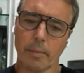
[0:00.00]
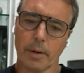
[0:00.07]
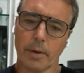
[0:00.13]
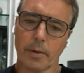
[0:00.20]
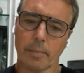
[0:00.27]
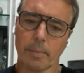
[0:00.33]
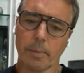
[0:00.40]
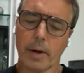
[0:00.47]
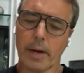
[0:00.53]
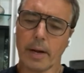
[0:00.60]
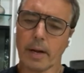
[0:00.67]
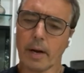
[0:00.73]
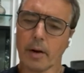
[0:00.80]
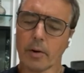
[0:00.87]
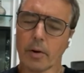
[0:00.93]
you're
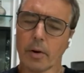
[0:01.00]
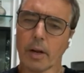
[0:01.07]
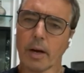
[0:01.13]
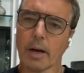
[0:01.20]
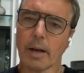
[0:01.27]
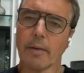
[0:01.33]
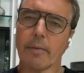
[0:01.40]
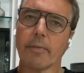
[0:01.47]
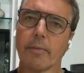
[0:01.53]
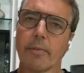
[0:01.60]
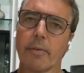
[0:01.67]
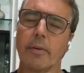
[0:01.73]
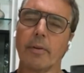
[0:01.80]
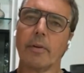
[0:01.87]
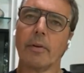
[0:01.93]
planning out your life.
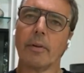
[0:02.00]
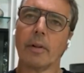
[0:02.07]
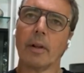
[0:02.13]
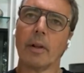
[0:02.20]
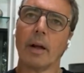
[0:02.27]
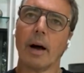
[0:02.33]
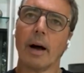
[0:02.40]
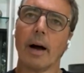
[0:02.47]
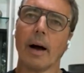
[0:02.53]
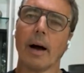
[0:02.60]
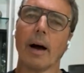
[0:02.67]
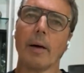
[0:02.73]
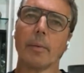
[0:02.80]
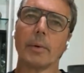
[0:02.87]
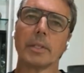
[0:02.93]

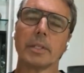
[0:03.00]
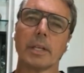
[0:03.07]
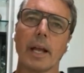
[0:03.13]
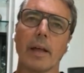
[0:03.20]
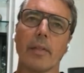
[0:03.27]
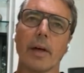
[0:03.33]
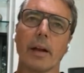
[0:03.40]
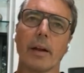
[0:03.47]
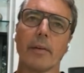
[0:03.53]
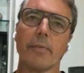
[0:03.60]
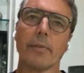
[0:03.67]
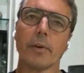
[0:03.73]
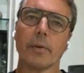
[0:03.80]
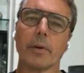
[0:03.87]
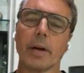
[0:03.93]
I would say that if
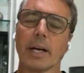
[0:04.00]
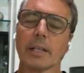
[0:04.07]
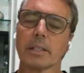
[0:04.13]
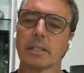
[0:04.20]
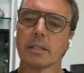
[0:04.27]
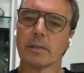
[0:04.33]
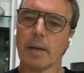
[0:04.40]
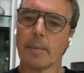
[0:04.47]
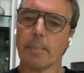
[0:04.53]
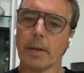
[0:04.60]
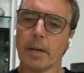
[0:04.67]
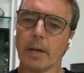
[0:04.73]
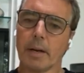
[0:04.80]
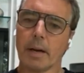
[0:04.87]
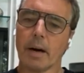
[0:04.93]
you're not
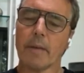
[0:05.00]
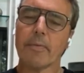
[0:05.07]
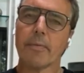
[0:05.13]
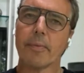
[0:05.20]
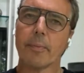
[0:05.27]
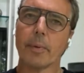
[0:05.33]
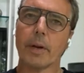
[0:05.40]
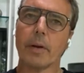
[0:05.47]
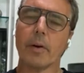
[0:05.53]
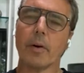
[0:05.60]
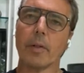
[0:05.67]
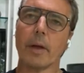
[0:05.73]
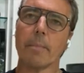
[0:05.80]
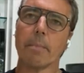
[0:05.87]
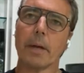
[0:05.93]
sleeping enough, we know
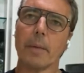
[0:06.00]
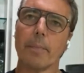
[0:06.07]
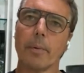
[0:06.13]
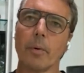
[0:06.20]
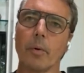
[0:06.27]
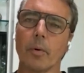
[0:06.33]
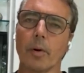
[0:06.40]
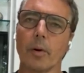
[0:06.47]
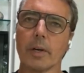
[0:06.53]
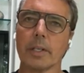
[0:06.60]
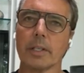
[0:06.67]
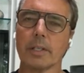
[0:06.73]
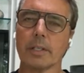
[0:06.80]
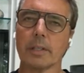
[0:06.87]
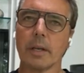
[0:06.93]
that people who are only
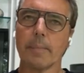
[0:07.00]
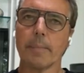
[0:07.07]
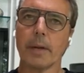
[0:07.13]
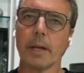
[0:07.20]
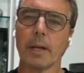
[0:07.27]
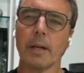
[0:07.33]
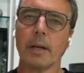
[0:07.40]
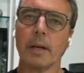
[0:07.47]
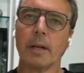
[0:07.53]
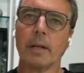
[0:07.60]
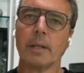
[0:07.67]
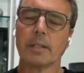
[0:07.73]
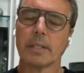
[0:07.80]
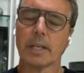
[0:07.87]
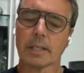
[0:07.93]
sleeping
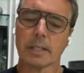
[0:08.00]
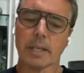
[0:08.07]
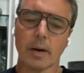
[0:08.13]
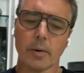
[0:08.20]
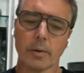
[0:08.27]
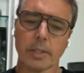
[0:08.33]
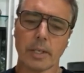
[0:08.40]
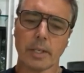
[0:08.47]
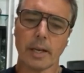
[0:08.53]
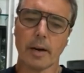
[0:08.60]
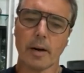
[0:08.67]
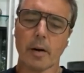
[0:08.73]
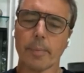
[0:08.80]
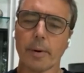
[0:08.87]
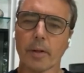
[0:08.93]
6 hours a day
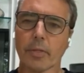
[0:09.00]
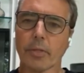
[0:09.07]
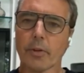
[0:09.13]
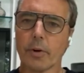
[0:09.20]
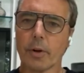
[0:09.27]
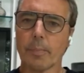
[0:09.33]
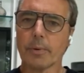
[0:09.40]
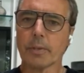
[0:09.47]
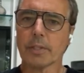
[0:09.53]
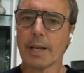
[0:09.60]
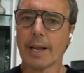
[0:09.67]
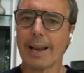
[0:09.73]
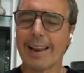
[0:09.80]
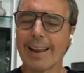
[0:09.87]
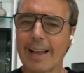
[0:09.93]
are about
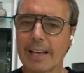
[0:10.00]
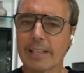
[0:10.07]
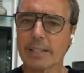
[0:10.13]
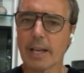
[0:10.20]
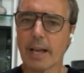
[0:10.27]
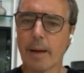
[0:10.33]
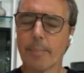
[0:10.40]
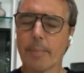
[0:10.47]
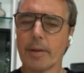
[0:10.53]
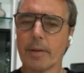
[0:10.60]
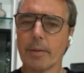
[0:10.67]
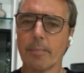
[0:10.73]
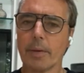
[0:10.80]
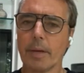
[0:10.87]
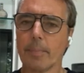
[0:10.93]
30% less happy
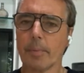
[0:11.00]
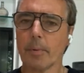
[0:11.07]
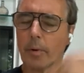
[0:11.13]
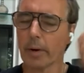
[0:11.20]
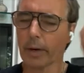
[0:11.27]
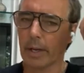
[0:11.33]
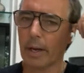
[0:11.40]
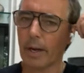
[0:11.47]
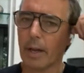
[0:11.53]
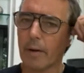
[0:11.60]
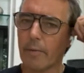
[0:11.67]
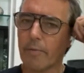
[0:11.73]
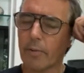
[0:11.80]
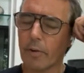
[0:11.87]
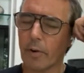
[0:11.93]
than people who are getting
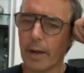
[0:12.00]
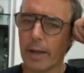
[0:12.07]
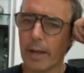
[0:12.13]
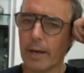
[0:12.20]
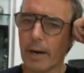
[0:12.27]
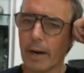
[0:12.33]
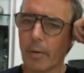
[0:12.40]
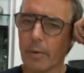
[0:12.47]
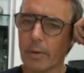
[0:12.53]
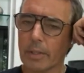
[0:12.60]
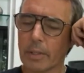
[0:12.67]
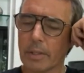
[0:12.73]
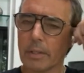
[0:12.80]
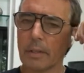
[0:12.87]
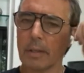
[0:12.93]
a full 8 hours.
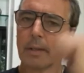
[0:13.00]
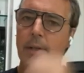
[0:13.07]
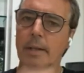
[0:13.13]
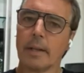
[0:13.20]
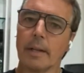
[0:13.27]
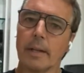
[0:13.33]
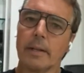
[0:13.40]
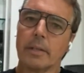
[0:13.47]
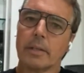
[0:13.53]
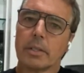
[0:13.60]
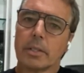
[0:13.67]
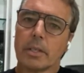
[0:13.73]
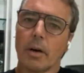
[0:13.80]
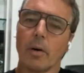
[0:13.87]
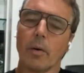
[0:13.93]

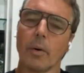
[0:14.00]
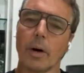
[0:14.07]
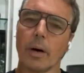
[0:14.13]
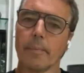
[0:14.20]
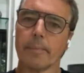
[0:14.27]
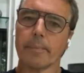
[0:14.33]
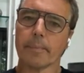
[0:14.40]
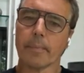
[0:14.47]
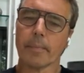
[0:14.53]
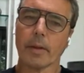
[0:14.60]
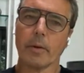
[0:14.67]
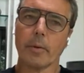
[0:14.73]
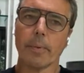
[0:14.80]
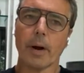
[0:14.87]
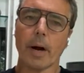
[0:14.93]
So
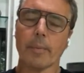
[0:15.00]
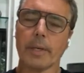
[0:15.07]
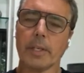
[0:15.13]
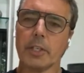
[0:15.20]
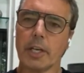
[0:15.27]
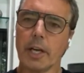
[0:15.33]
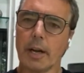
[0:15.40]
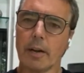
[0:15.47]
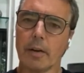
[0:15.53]
you're probably cheating